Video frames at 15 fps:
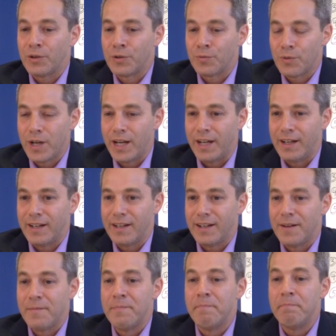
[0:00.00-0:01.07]
great,
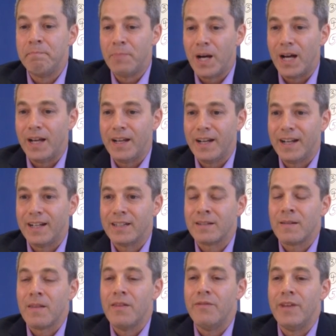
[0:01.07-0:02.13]
but
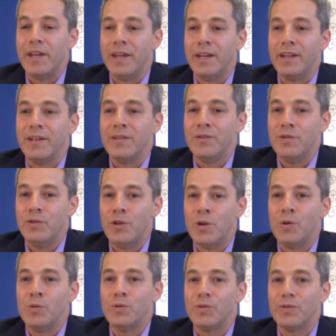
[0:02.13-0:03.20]
they
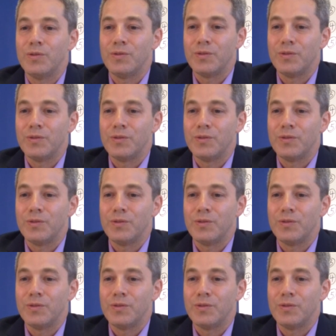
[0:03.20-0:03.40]
don't